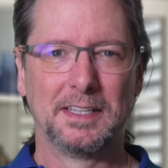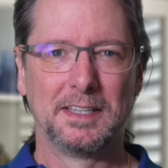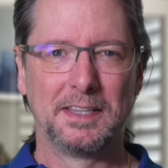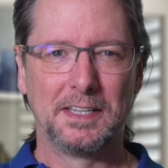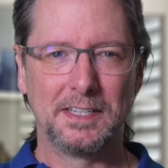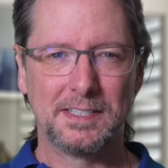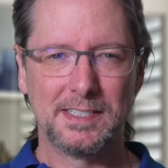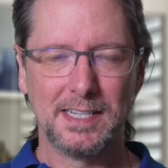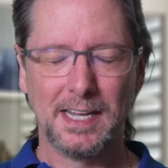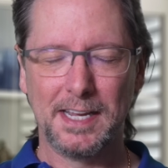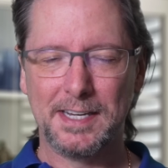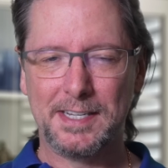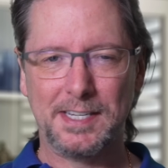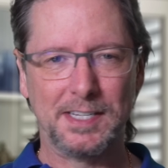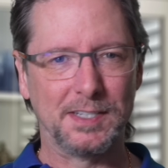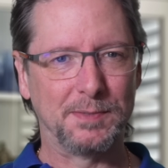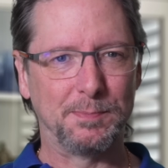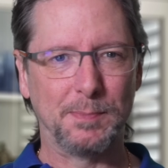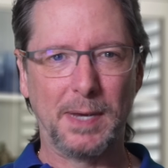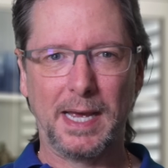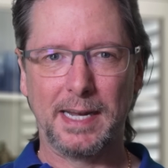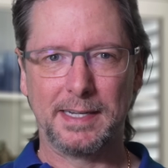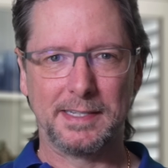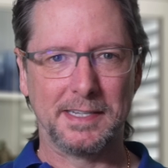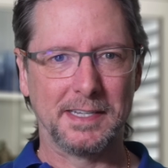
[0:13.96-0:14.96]
This latest
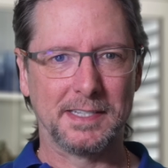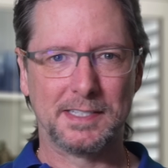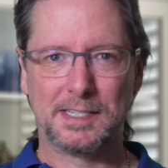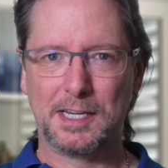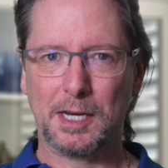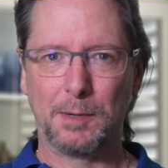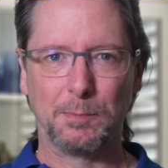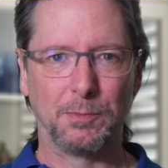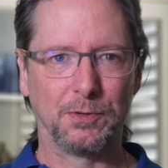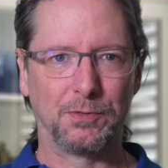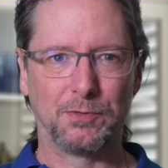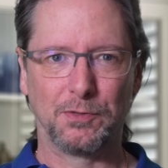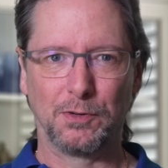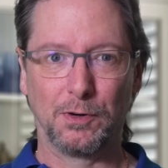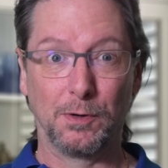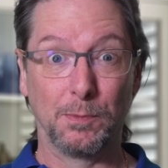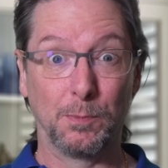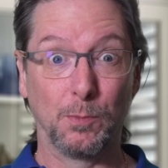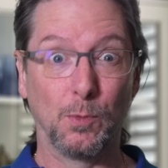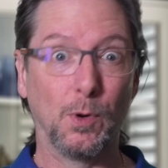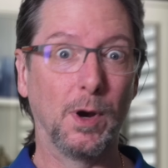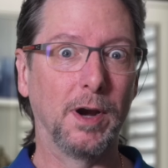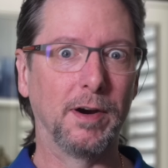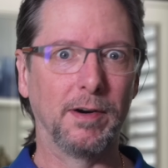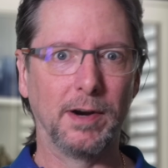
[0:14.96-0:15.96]
madness comes from,
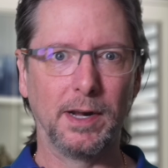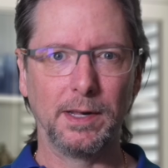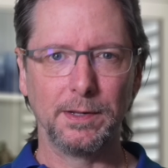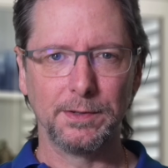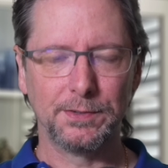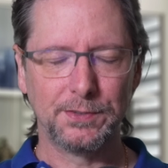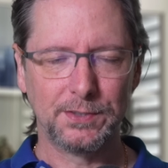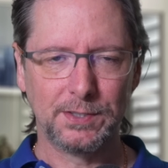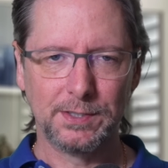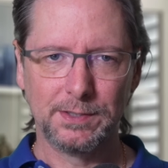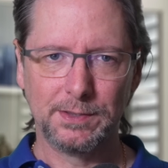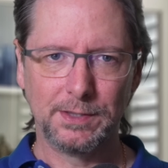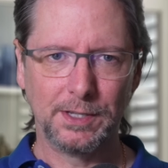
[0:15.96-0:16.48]
where else,